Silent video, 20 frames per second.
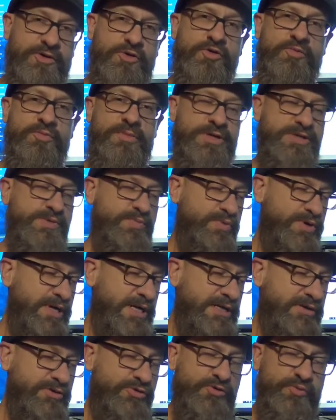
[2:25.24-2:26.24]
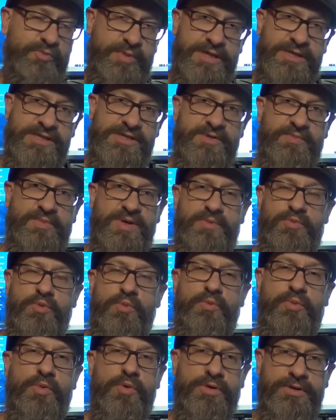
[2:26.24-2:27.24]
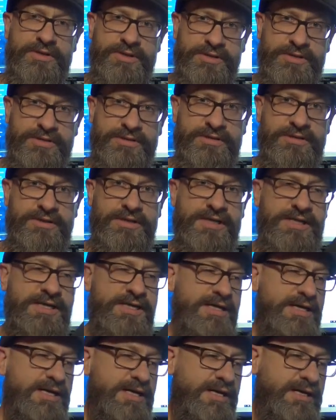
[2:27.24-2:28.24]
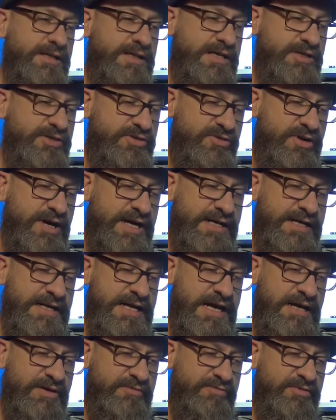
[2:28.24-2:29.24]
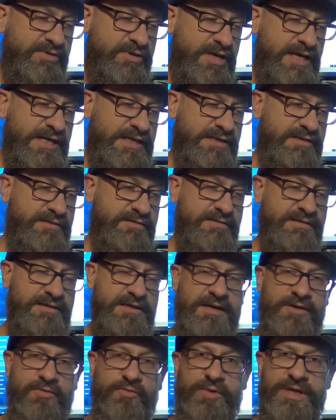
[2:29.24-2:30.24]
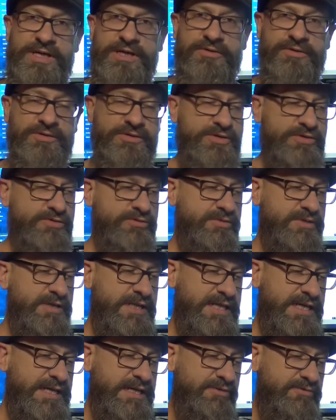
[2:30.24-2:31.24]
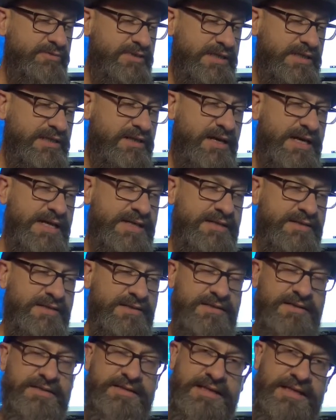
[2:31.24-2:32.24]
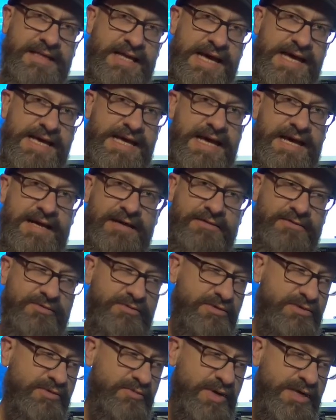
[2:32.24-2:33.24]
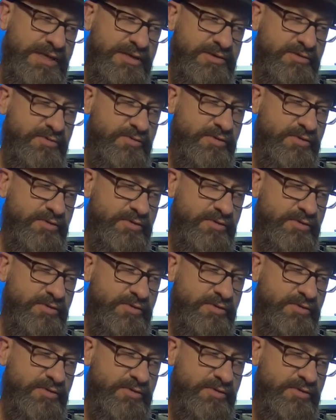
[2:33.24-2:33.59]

almost brand new because the people bought it. They tried it out for like a week or two, and then they didn't really like the layout or the way that it